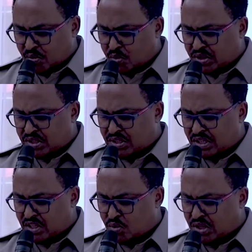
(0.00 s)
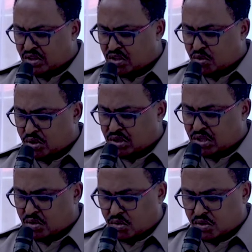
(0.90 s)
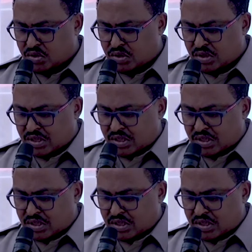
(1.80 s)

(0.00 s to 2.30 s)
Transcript: which in 2020 caused